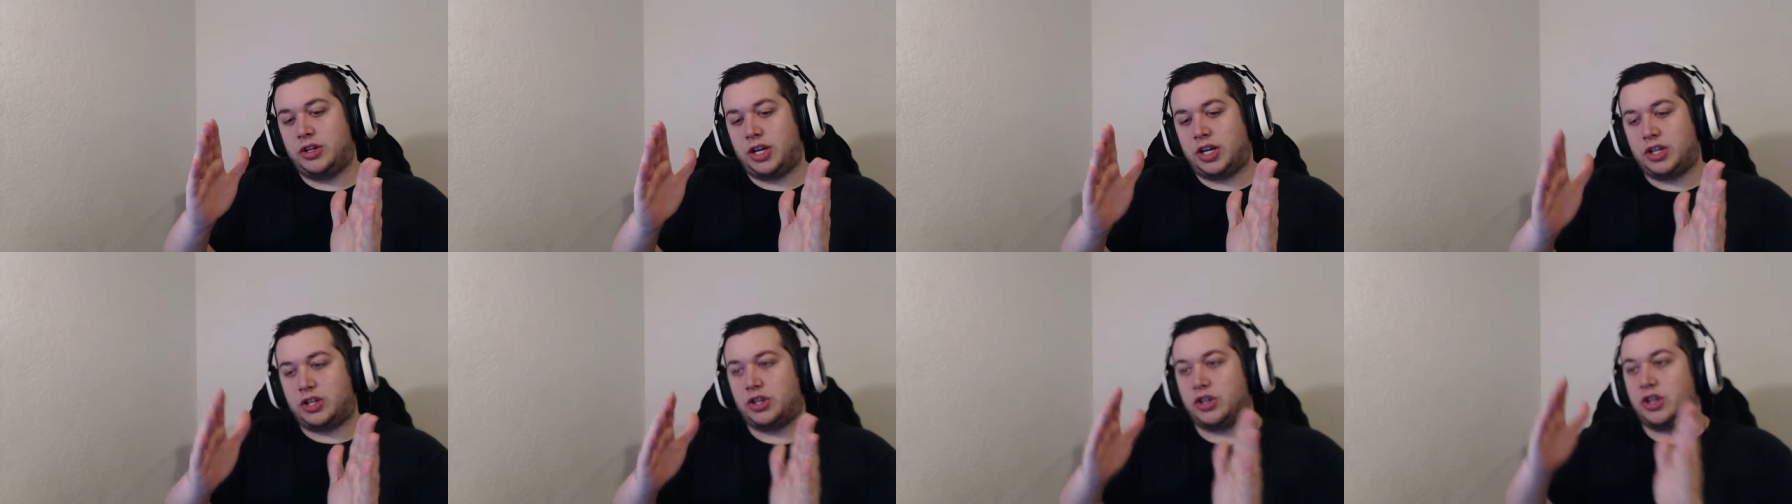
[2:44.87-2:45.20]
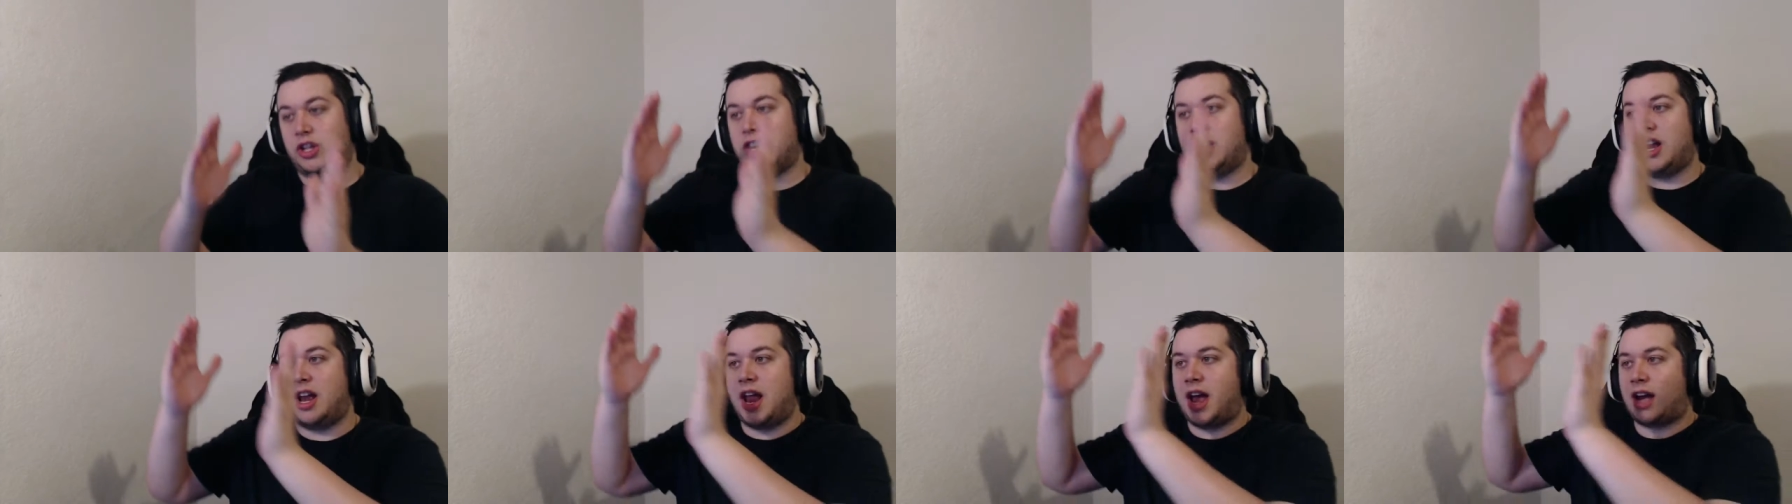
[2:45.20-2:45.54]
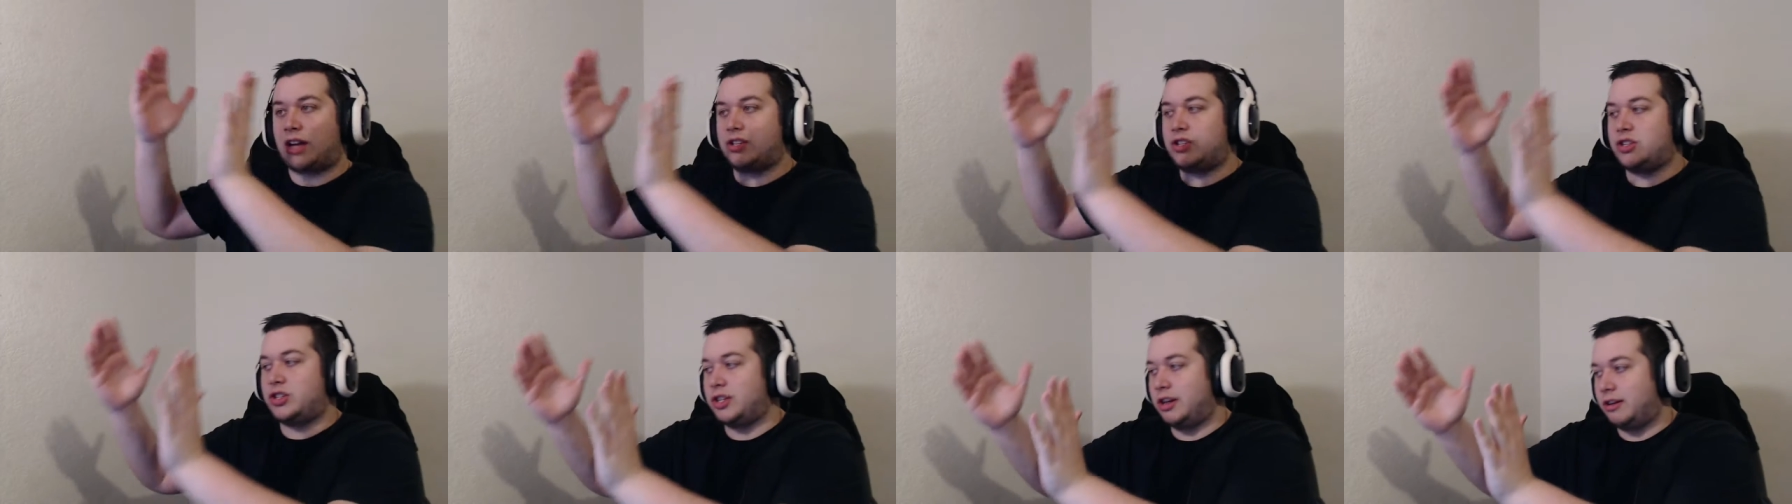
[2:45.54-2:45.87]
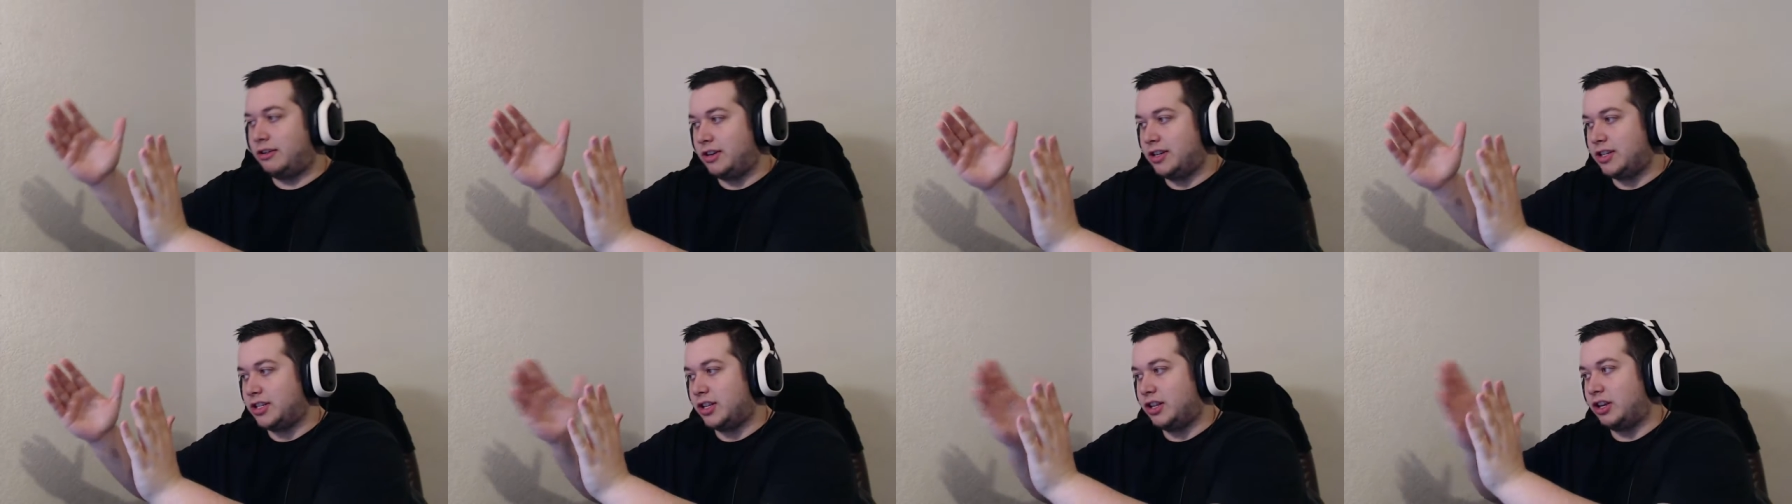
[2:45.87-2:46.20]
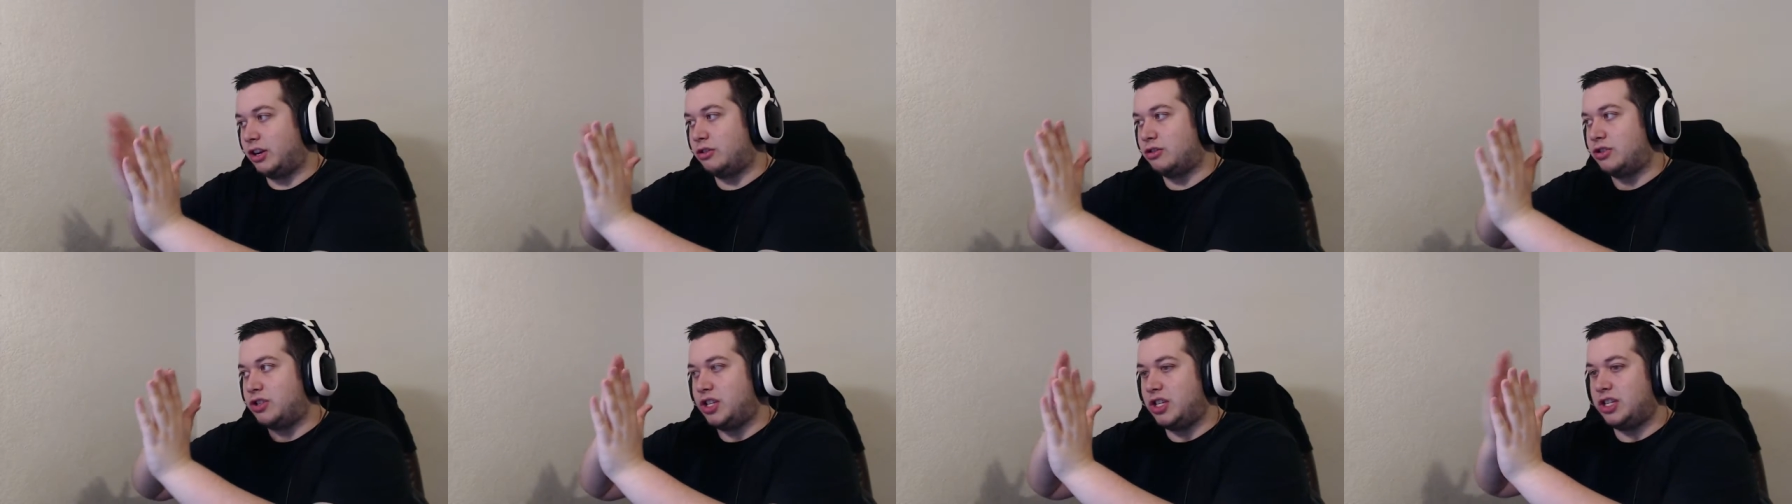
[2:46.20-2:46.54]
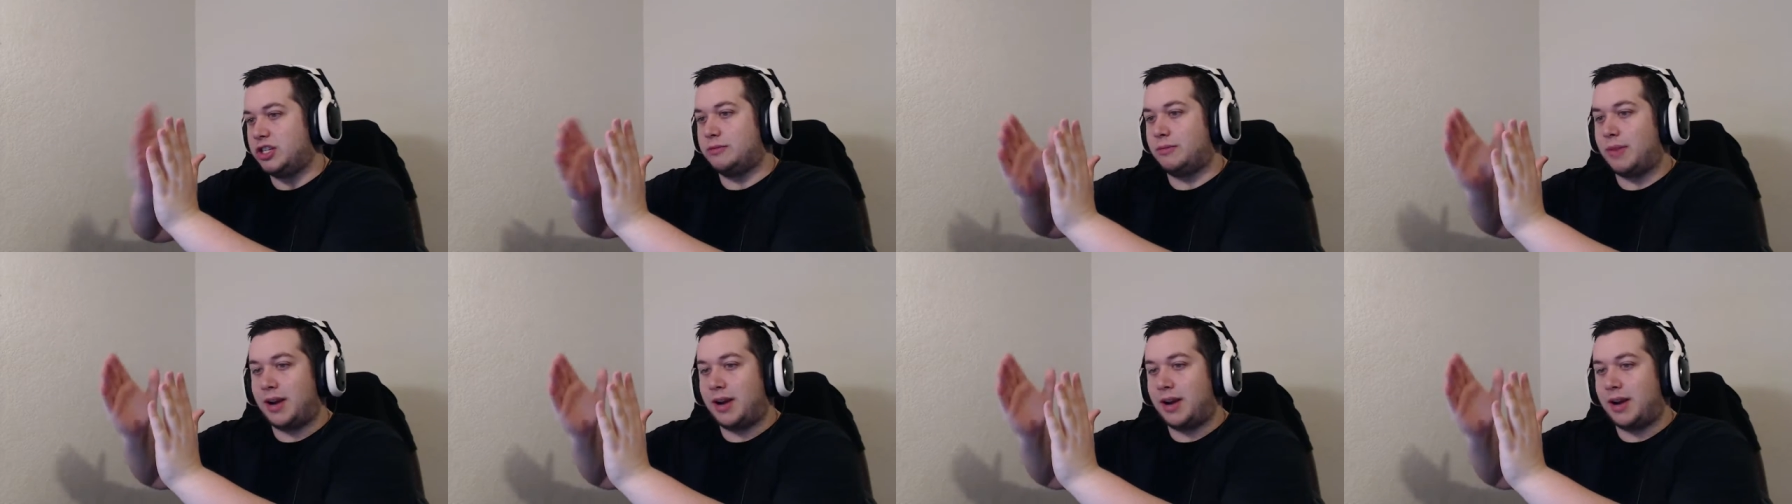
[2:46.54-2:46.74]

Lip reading: to the next series and then go season by